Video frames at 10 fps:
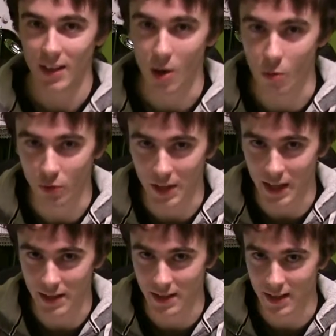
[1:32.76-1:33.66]
Hopefully
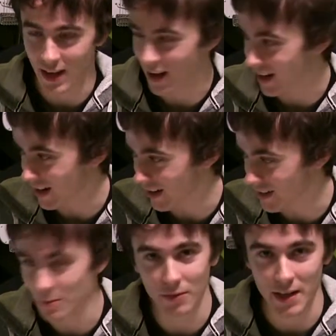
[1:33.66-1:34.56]
that
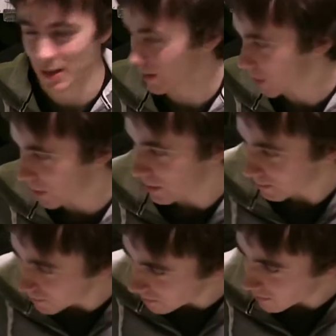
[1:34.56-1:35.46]
simplifies it a little bit.